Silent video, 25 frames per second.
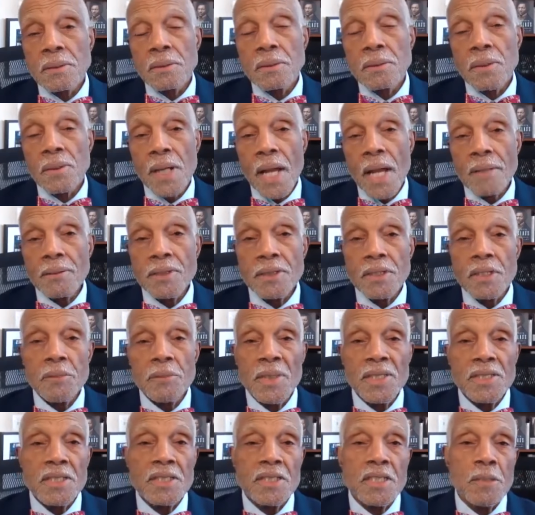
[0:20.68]
when I was in
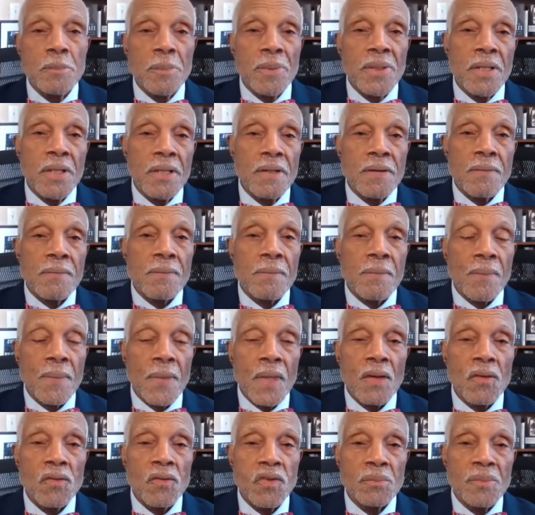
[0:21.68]
Mississippi
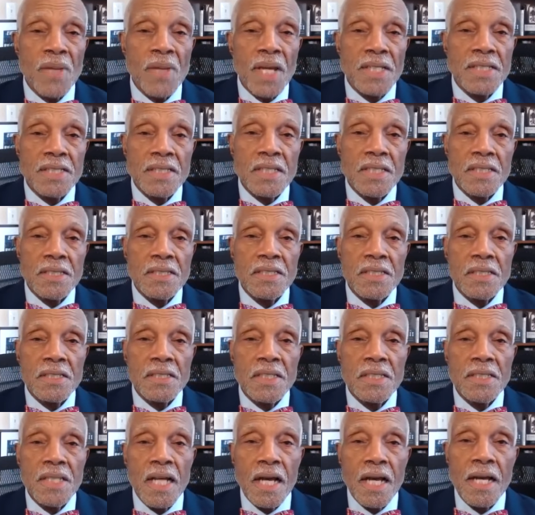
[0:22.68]
from
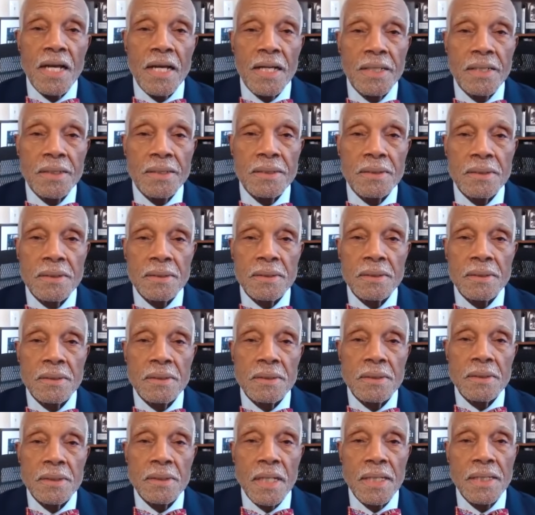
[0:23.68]
1969 to
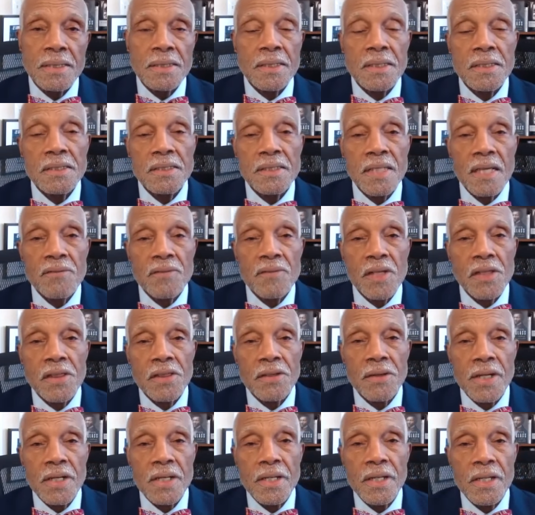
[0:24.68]

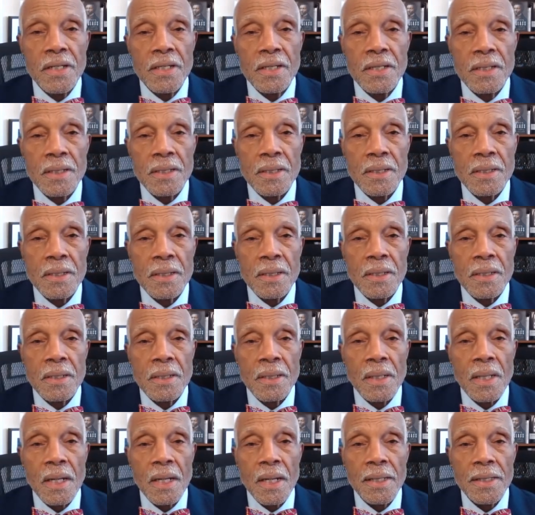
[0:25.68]
1973,
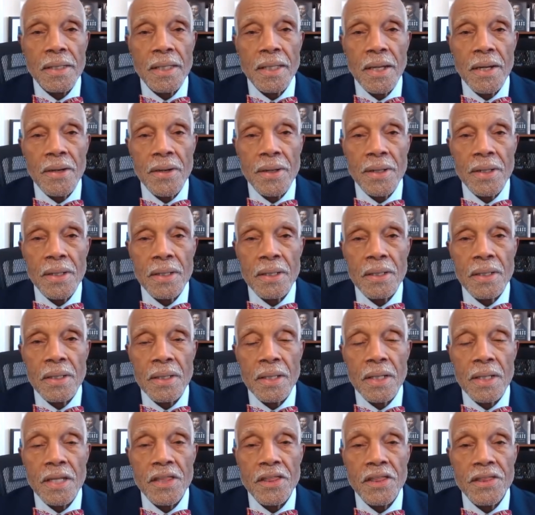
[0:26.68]
I carried
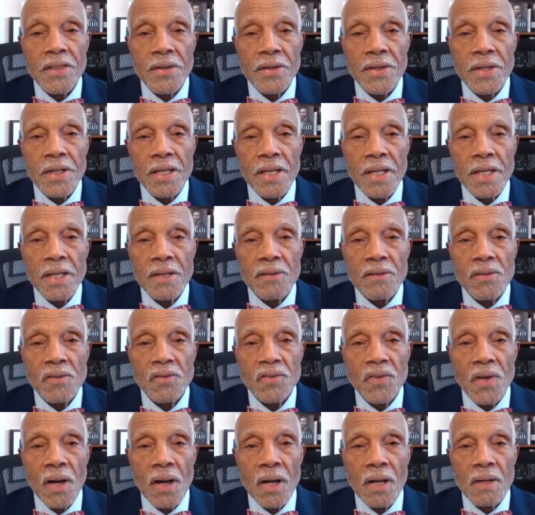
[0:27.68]
a .38
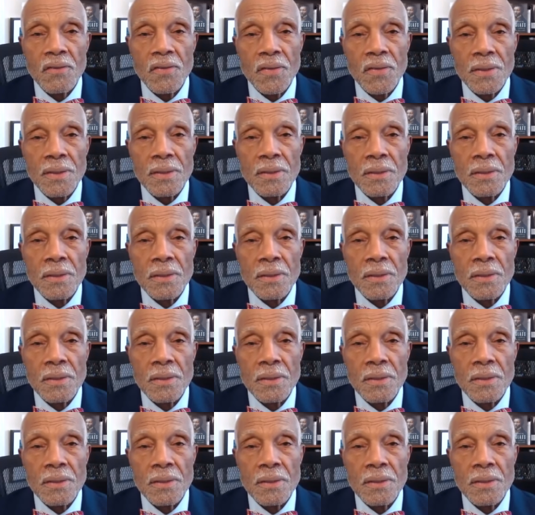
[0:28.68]
revolver.